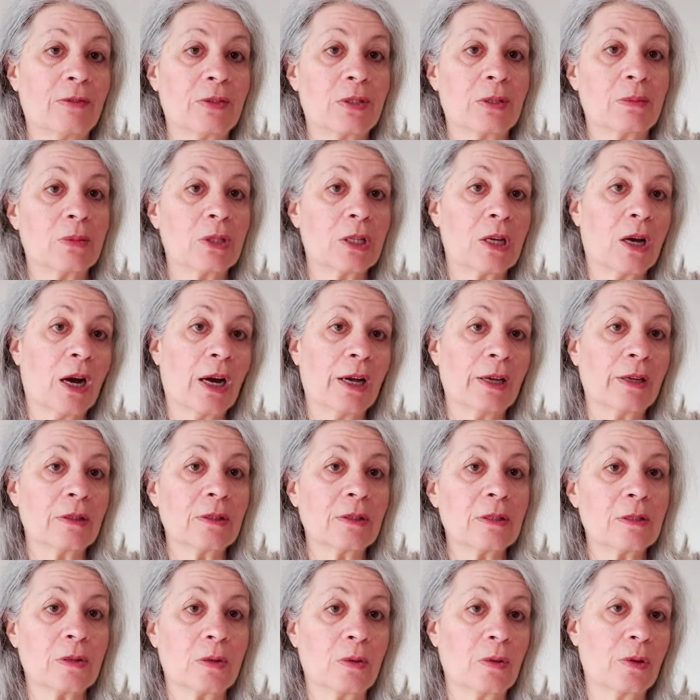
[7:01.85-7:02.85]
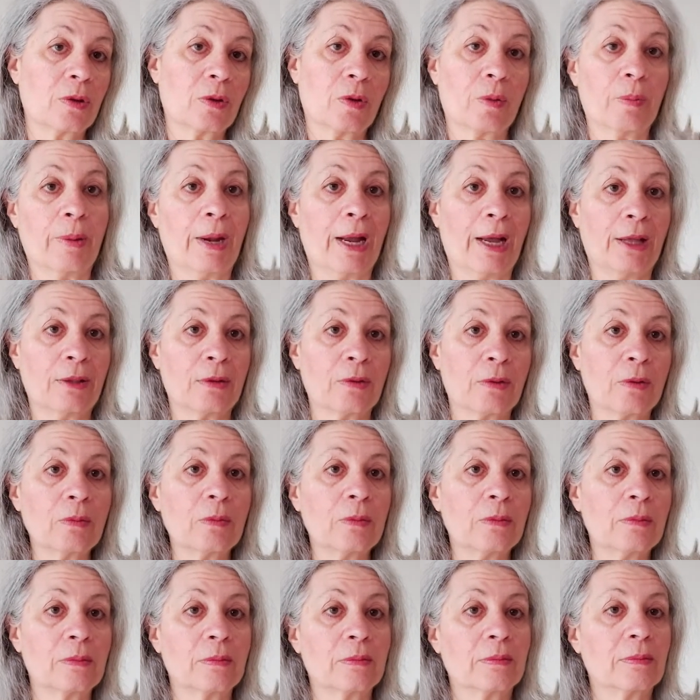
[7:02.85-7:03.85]
some tiles, or in your bathroom.
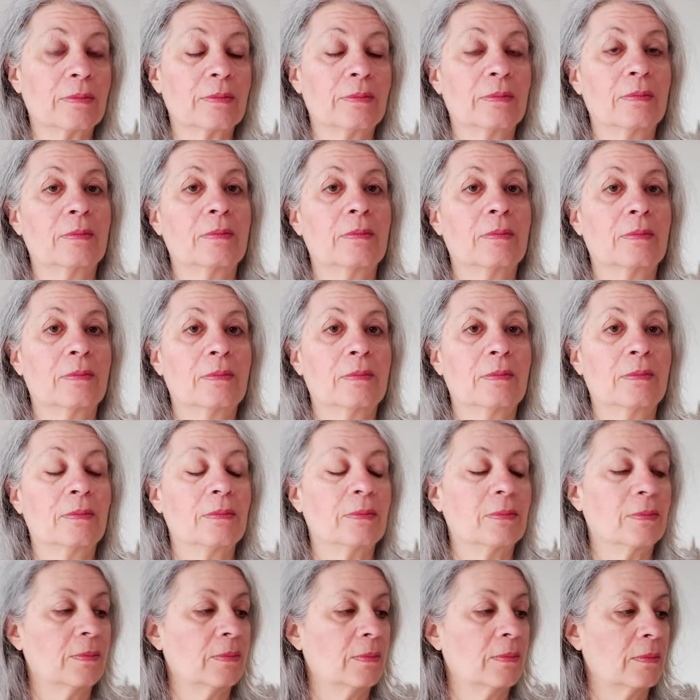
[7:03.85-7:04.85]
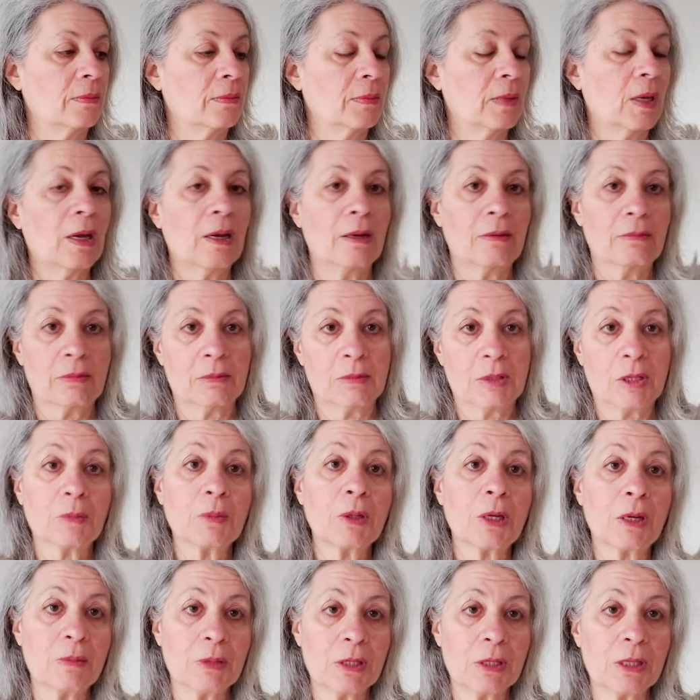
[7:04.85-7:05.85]
And
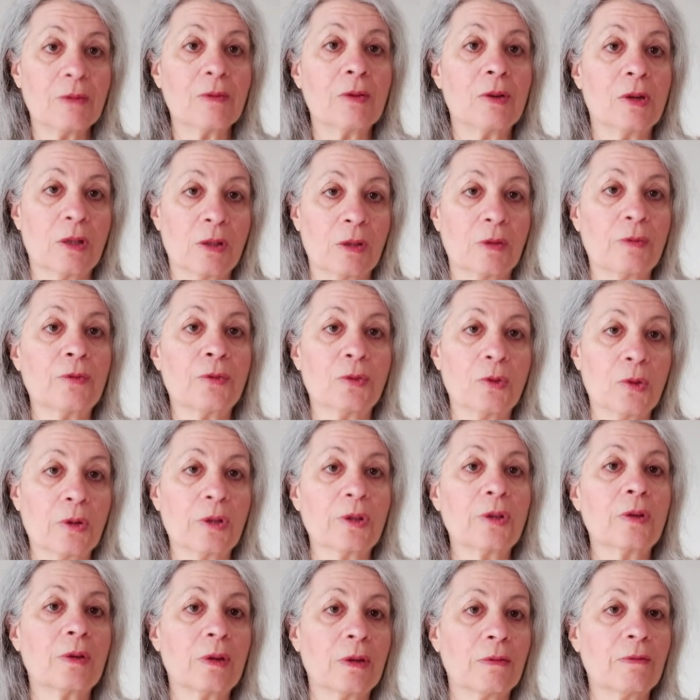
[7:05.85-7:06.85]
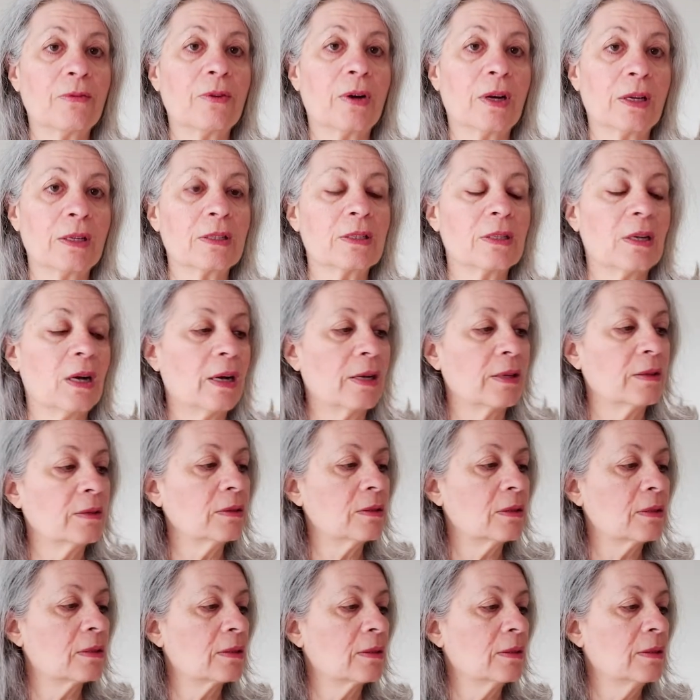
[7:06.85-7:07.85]
sometimes even on the floor you can find
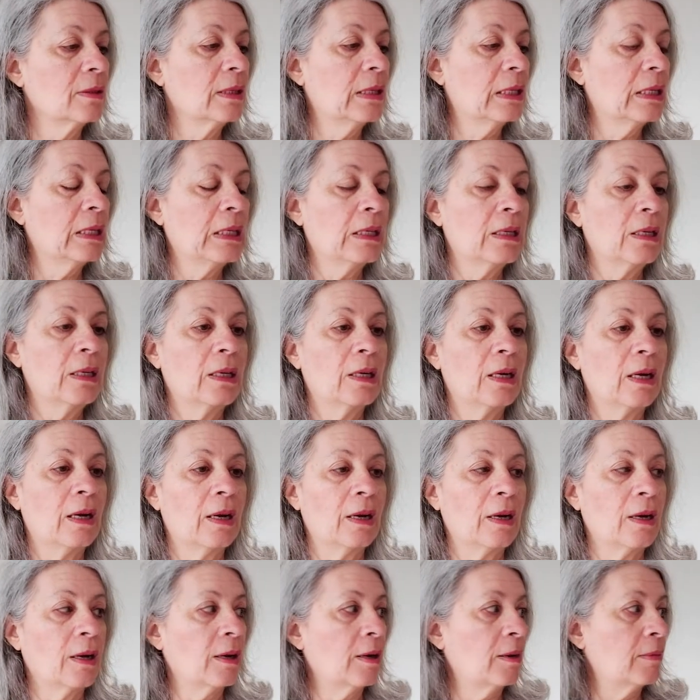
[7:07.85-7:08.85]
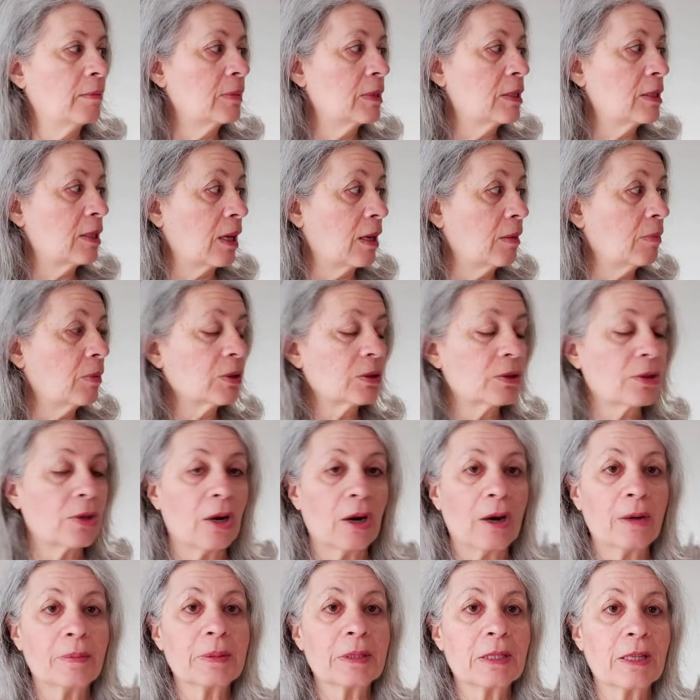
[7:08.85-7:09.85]
tiles.
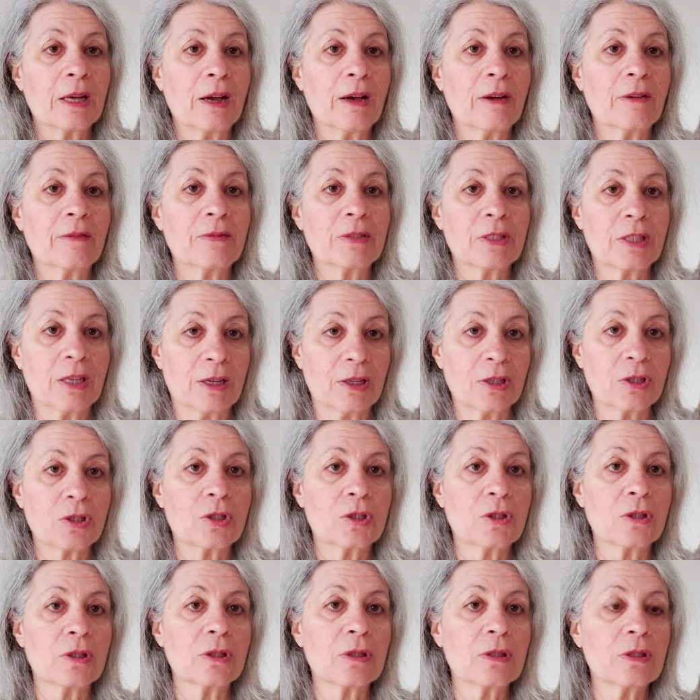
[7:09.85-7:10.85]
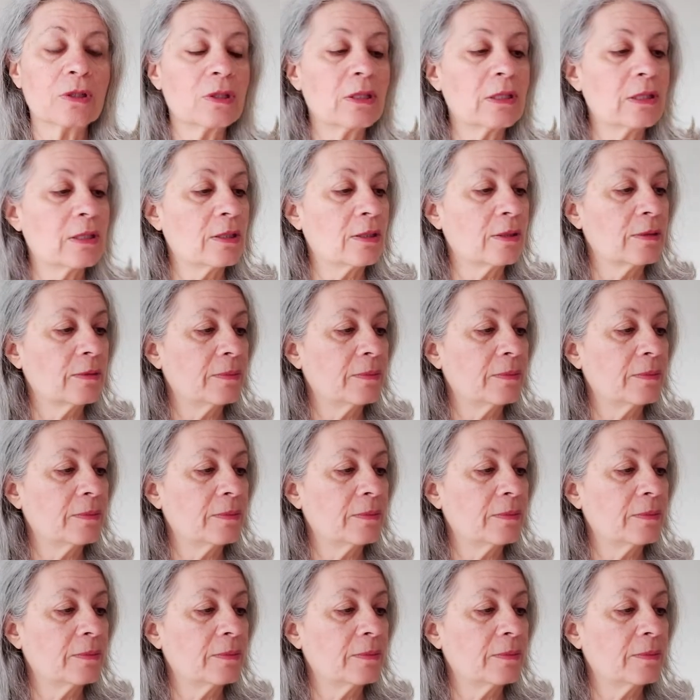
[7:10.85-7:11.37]
Tabletops have textures.